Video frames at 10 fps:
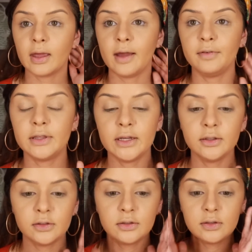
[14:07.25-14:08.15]

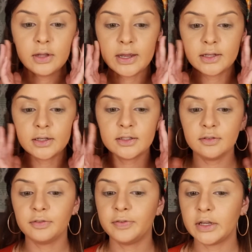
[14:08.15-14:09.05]
Everything, like it
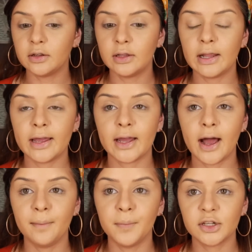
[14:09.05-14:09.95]
doesn't feel like I
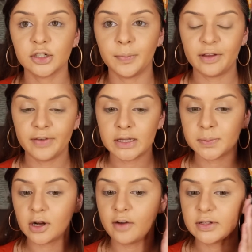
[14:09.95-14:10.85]
have much on my face,
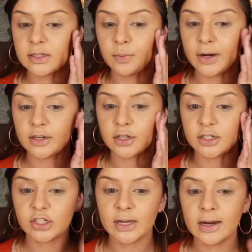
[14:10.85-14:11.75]
but obviously when I
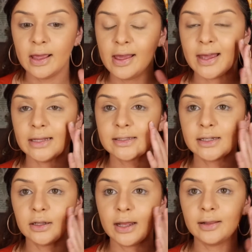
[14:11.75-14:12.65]
touch it, it's
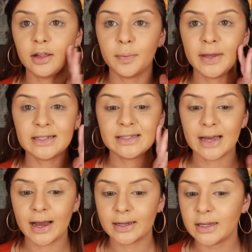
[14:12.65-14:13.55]
still a little bit
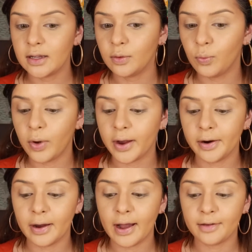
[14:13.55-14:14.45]
tacky
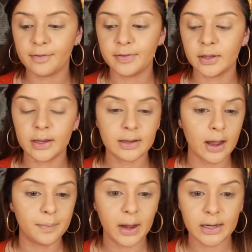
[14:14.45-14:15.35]
where I feel like
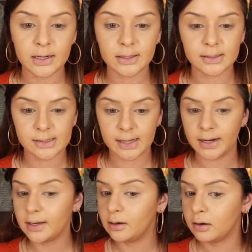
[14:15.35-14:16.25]
I might need to set
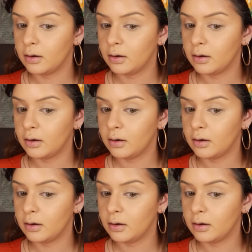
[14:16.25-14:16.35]
it.